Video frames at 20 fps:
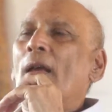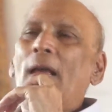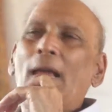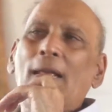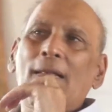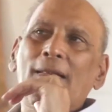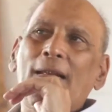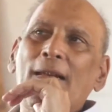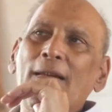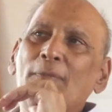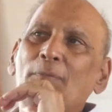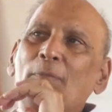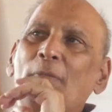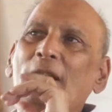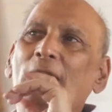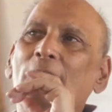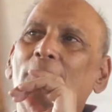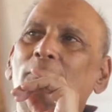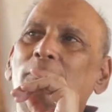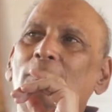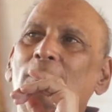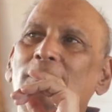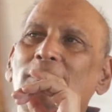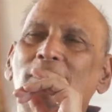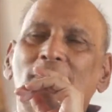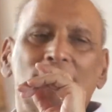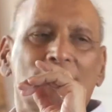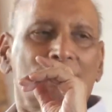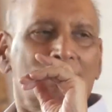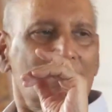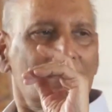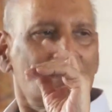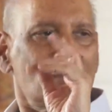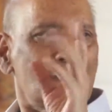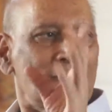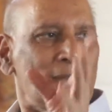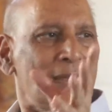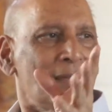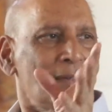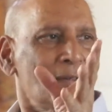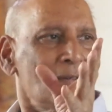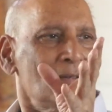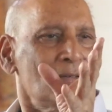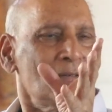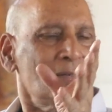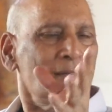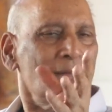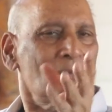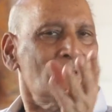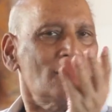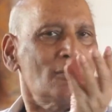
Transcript: And that meaningful thing